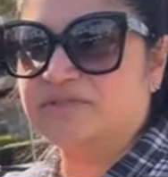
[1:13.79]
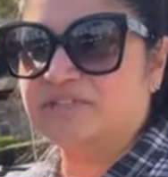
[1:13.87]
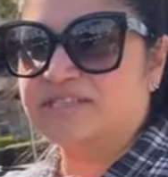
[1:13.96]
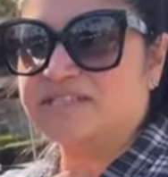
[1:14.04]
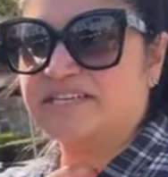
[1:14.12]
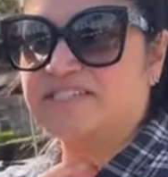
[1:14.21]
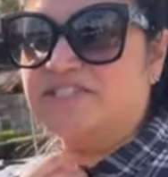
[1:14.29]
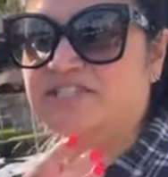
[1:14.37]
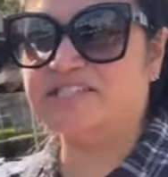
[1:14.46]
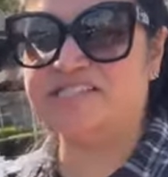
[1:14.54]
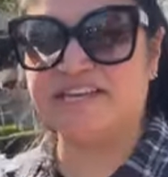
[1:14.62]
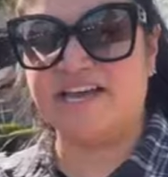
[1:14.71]
the size
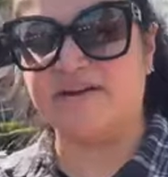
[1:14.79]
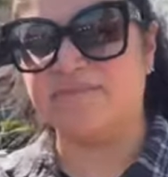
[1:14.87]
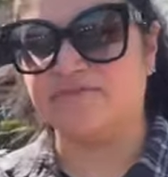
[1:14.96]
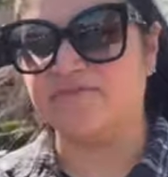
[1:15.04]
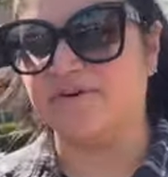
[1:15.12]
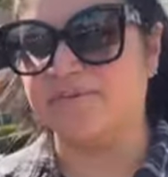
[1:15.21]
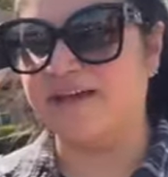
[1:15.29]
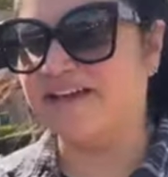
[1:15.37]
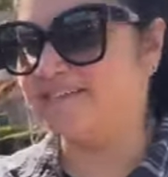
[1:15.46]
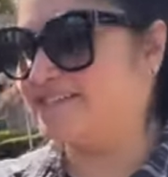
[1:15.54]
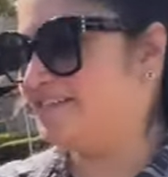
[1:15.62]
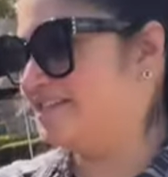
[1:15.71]
jeans I had before my
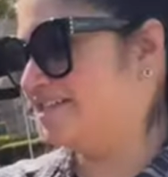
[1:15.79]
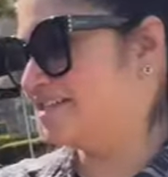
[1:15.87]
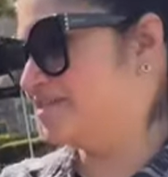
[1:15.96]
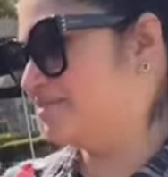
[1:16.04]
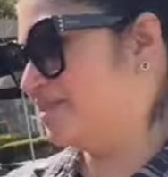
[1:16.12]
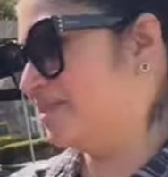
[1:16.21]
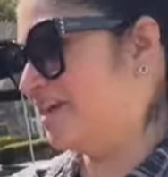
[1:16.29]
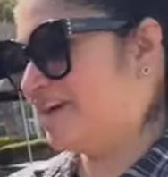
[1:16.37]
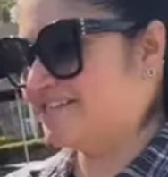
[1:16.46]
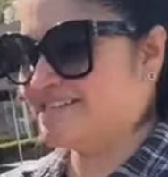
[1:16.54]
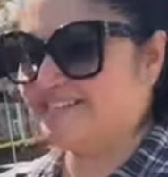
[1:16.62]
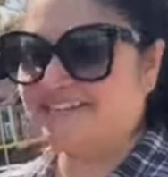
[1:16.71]
accident because with the
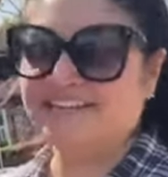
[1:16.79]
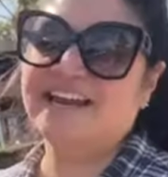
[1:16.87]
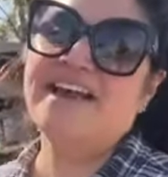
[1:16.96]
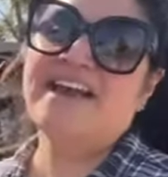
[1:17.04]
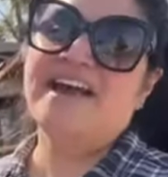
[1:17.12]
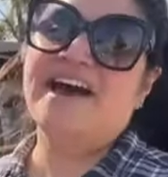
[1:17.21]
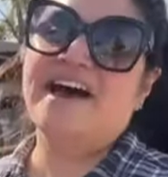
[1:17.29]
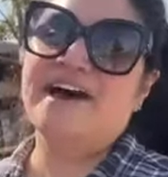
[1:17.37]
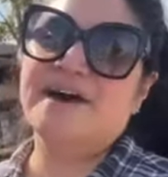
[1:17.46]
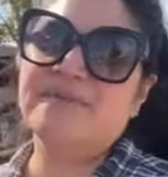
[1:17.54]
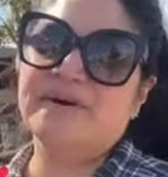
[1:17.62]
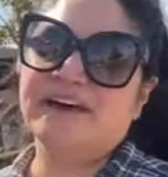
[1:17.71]
accident,
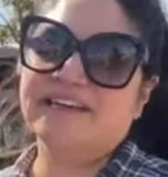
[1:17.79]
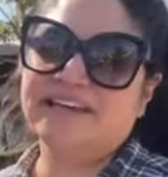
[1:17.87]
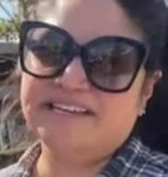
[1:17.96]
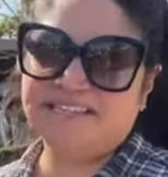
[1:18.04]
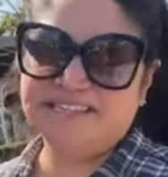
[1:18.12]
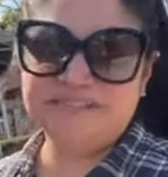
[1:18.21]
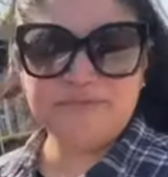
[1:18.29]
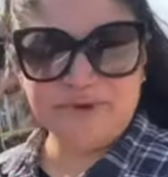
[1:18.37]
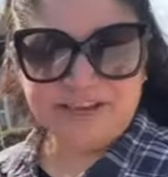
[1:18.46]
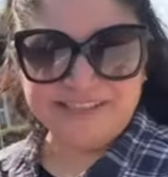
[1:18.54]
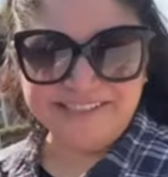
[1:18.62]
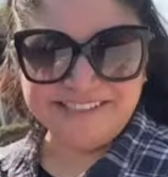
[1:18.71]
um, I gained some
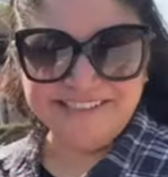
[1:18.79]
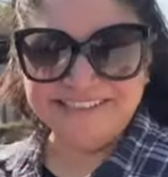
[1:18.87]
weight.